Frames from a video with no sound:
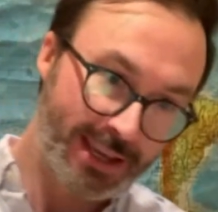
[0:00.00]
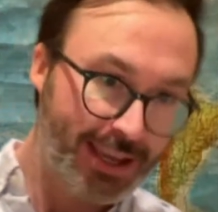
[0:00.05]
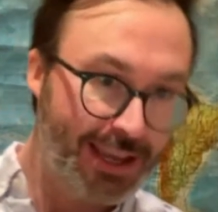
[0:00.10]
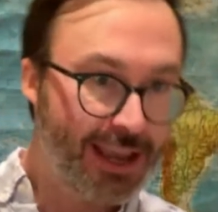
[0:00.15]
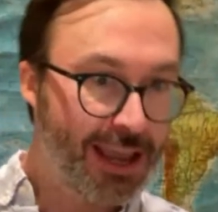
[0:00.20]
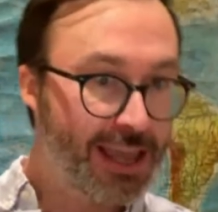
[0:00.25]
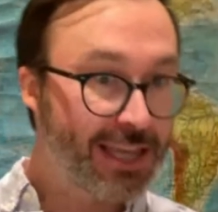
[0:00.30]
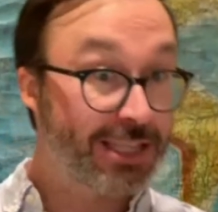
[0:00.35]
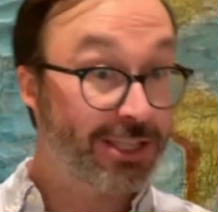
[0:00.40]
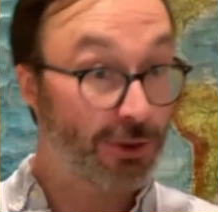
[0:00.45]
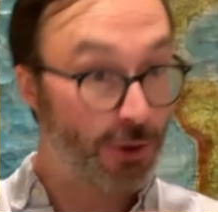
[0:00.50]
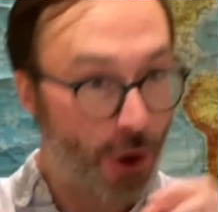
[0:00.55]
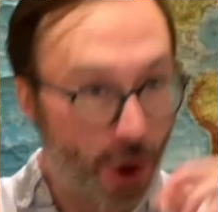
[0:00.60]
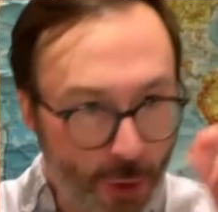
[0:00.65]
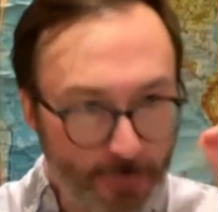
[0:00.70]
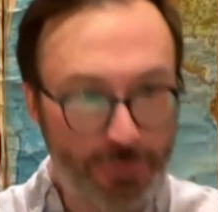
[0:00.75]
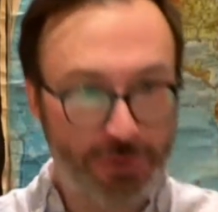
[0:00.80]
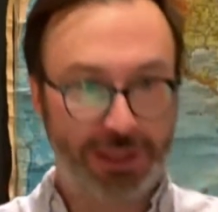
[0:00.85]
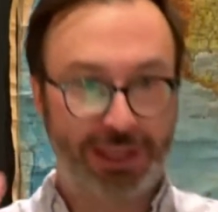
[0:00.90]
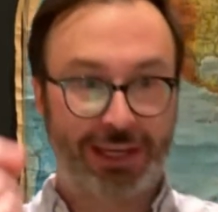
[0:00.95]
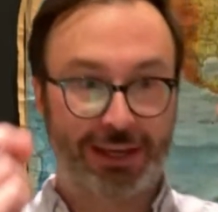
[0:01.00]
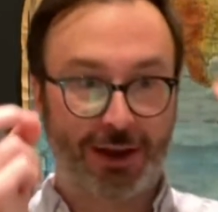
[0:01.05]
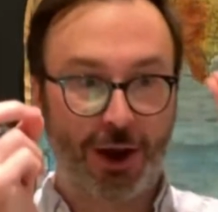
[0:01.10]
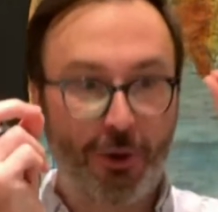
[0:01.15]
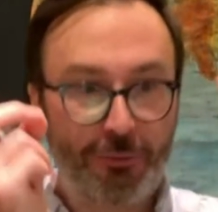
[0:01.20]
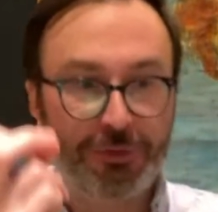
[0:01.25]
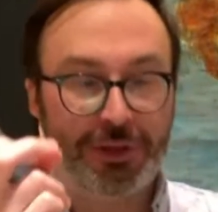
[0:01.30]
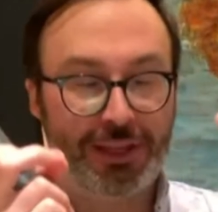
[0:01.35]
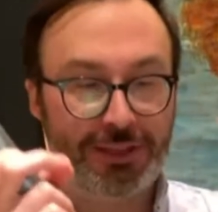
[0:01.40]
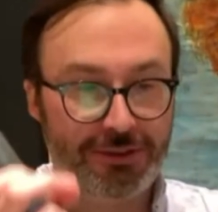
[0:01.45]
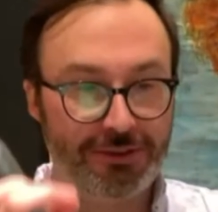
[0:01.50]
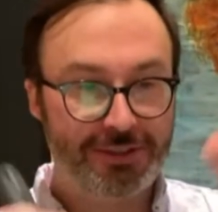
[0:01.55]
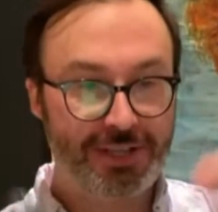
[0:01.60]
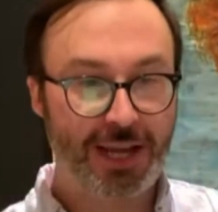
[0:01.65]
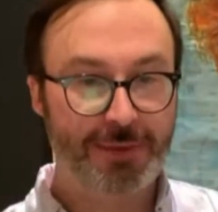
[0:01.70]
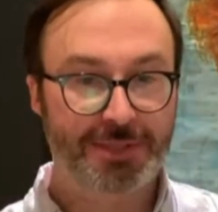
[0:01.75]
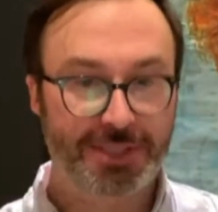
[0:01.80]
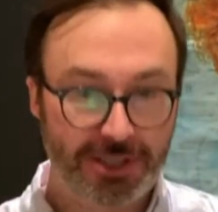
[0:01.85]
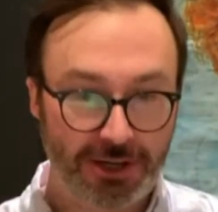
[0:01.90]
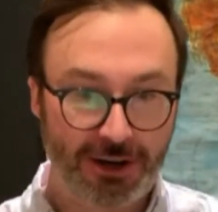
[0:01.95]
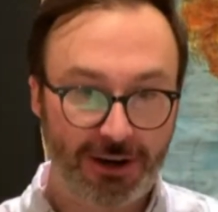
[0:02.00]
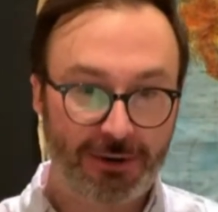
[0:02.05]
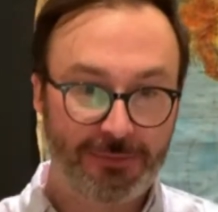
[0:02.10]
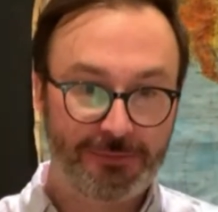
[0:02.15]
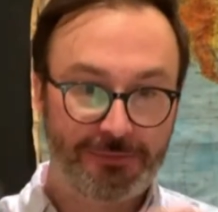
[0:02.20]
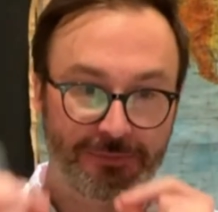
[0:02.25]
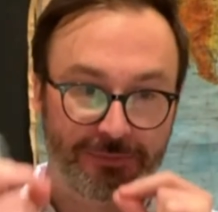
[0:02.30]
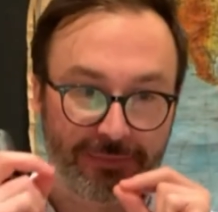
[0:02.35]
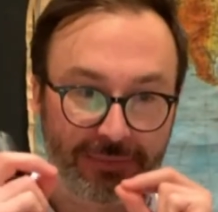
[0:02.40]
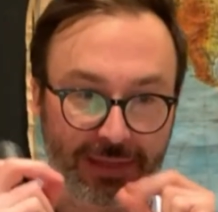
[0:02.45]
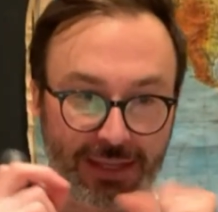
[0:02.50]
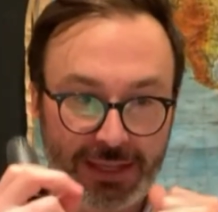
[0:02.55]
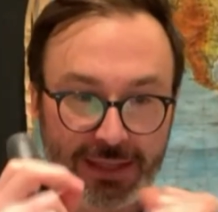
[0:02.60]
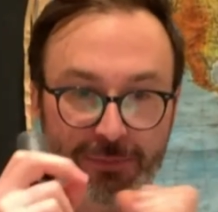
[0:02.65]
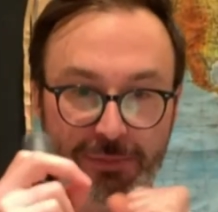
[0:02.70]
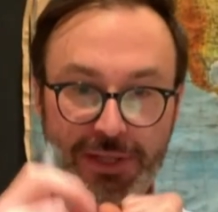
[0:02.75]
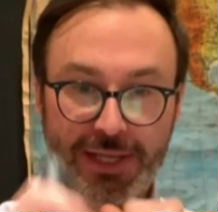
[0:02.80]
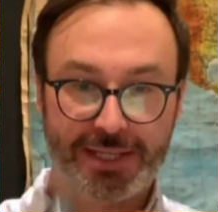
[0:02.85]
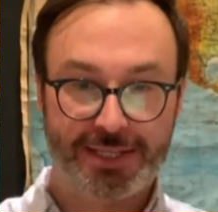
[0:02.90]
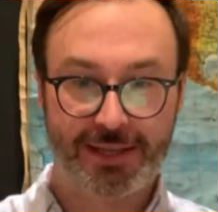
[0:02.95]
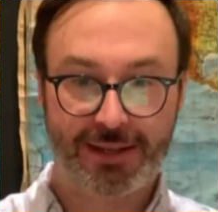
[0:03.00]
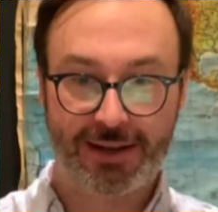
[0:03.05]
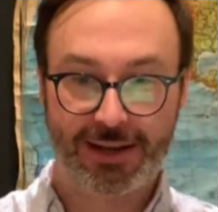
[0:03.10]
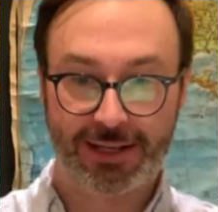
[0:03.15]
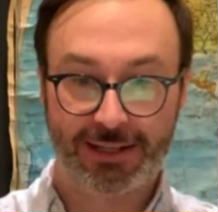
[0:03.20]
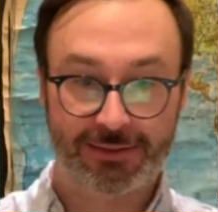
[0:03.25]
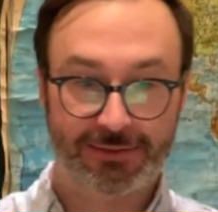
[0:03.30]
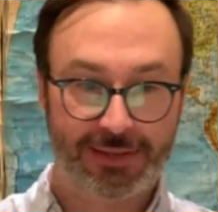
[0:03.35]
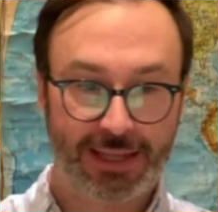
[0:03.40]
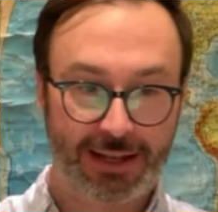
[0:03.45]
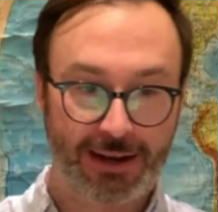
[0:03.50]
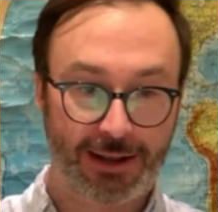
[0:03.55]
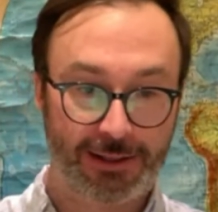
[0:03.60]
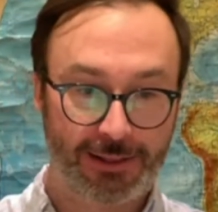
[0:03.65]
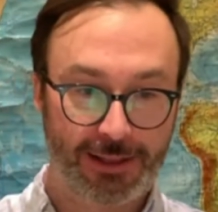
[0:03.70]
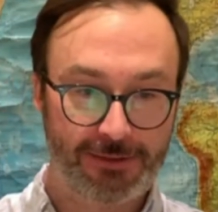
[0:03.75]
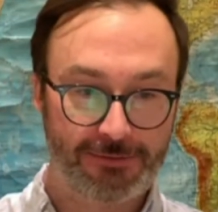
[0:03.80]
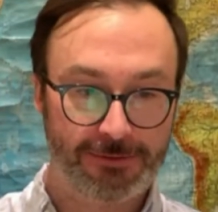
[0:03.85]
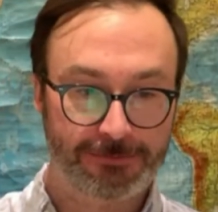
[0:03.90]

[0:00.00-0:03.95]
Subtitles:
So hopefully third time a charm in the place that I live.